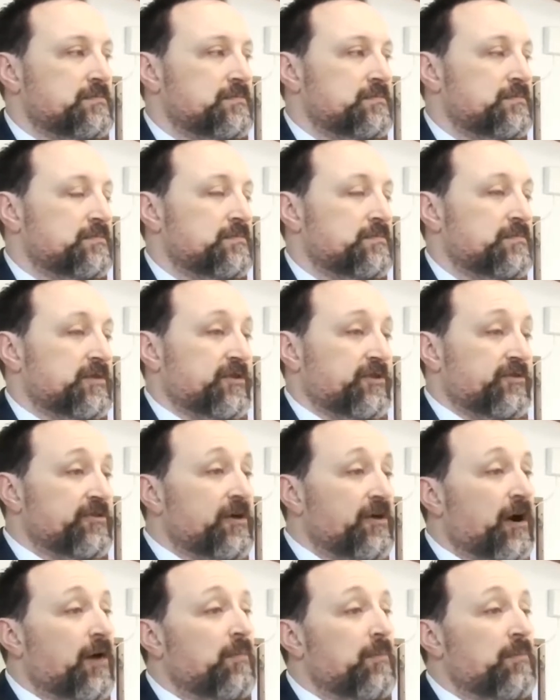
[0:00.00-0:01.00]
But there's
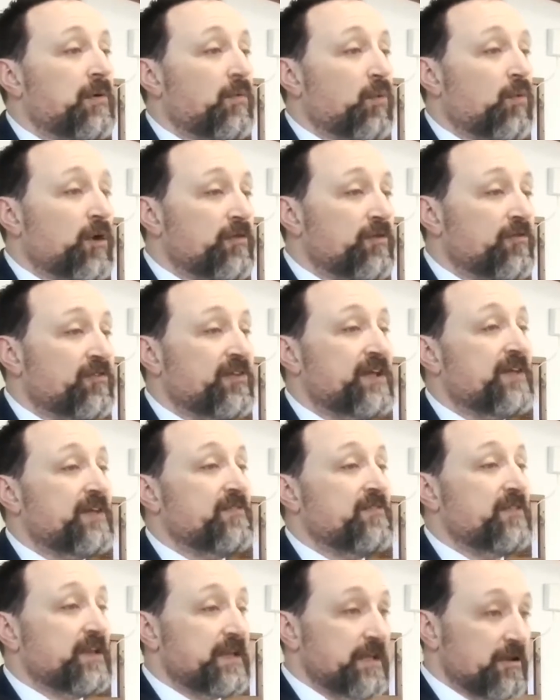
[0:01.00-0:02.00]
not but one thing
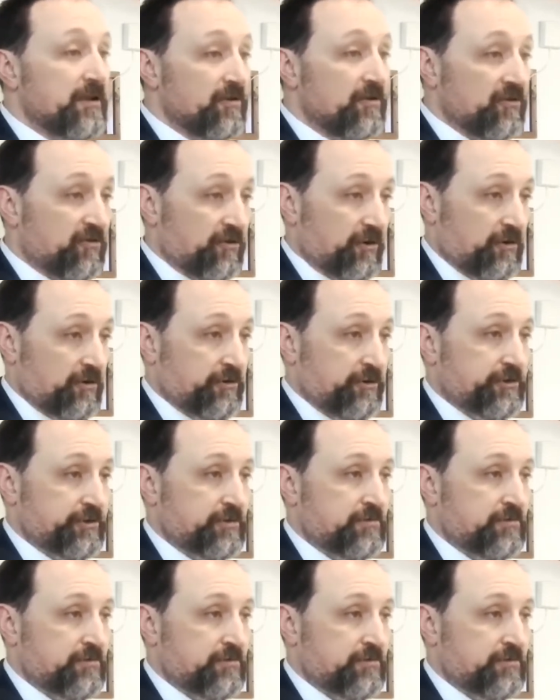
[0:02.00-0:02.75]
that is church.